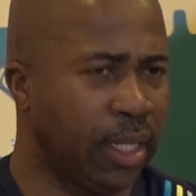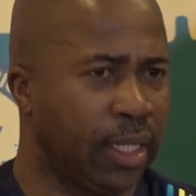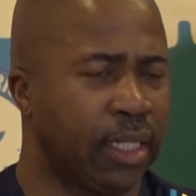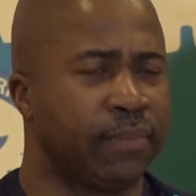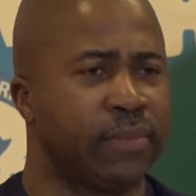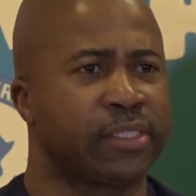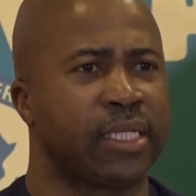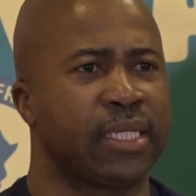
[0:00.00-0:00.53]

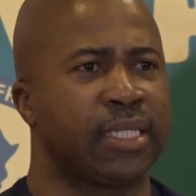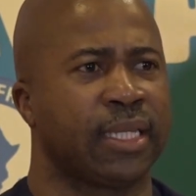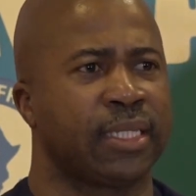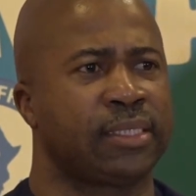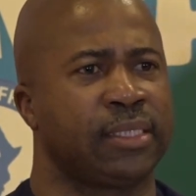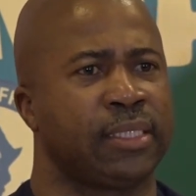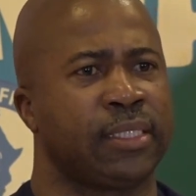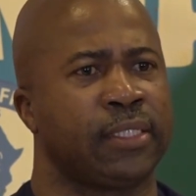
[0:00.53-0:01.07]
Let me say
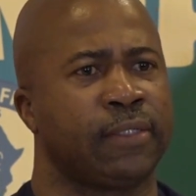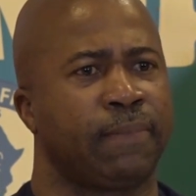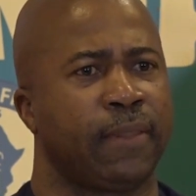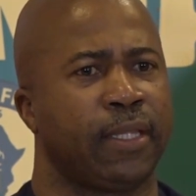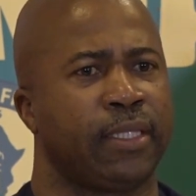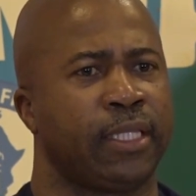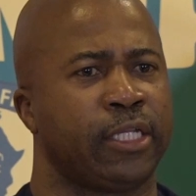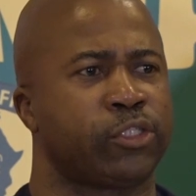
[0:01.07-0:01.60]
that
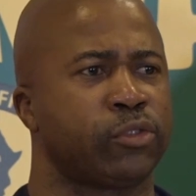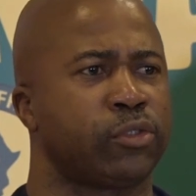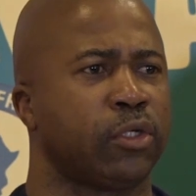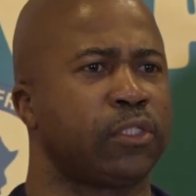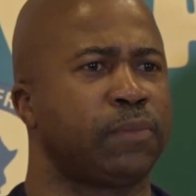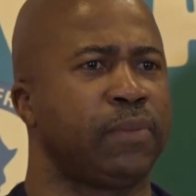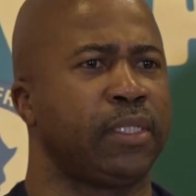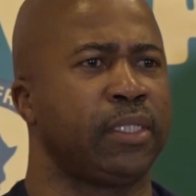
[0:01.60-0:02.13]
there should
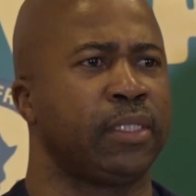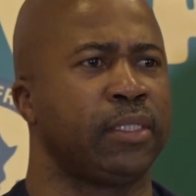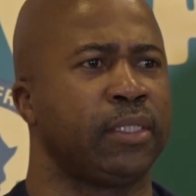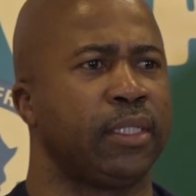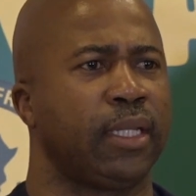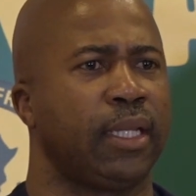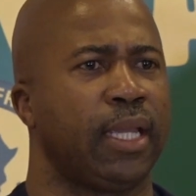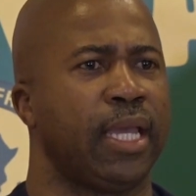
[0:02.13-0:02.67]
not be
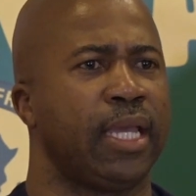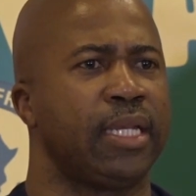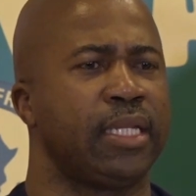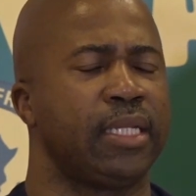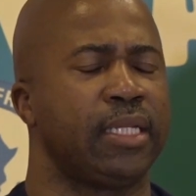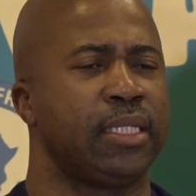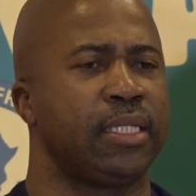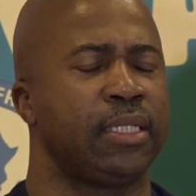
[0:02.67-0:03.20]

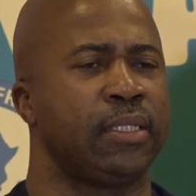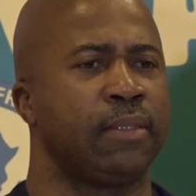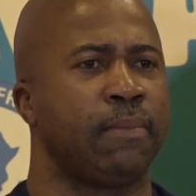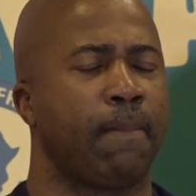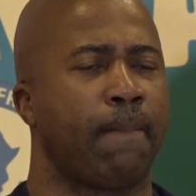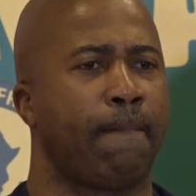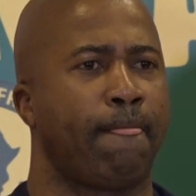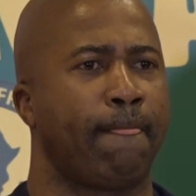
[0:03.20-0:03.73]
any
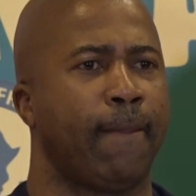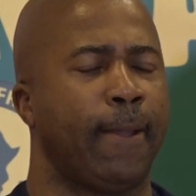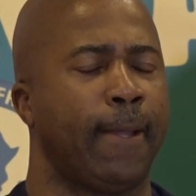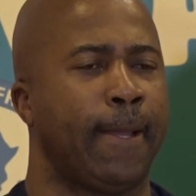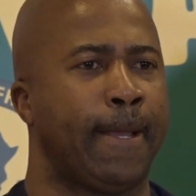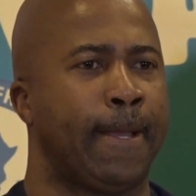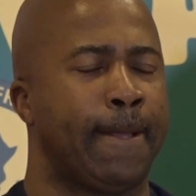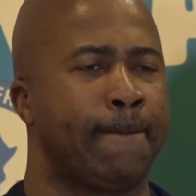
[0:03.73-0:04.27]

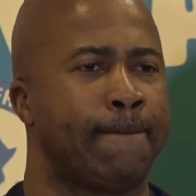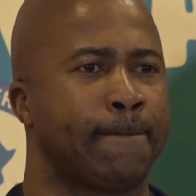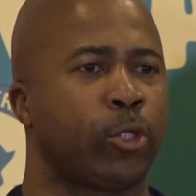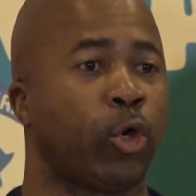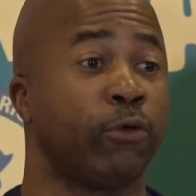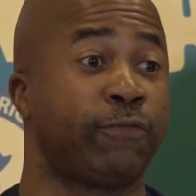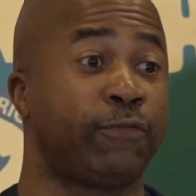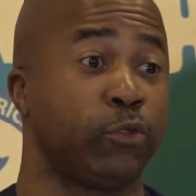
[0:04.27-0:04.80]

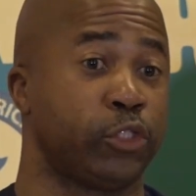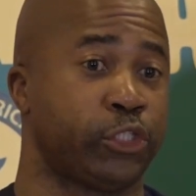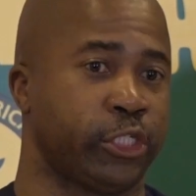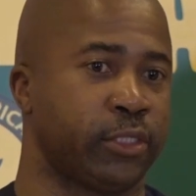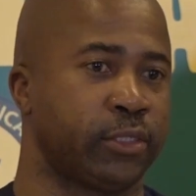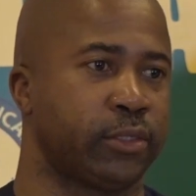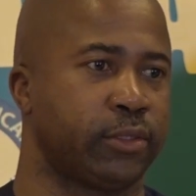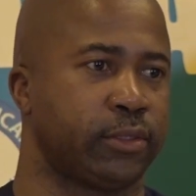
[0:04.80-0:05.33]

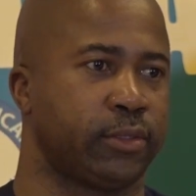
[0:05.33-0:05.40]
confusion.